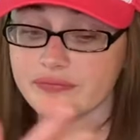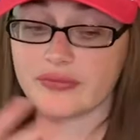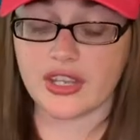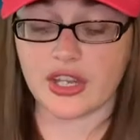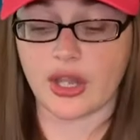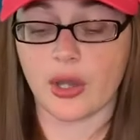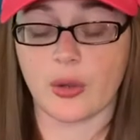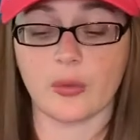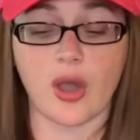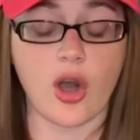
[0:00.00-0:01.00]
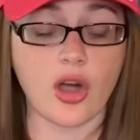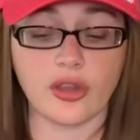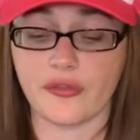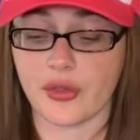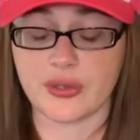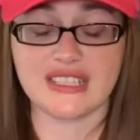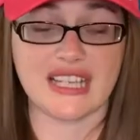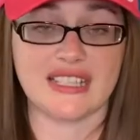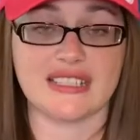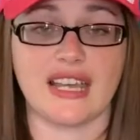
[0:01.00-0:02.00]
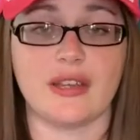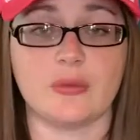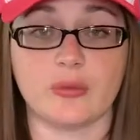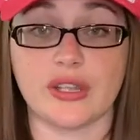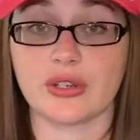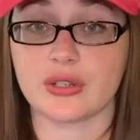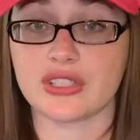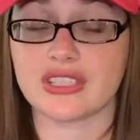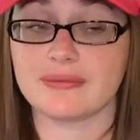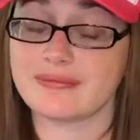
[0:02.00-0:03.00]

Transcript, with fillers: you know, all of those things that readers,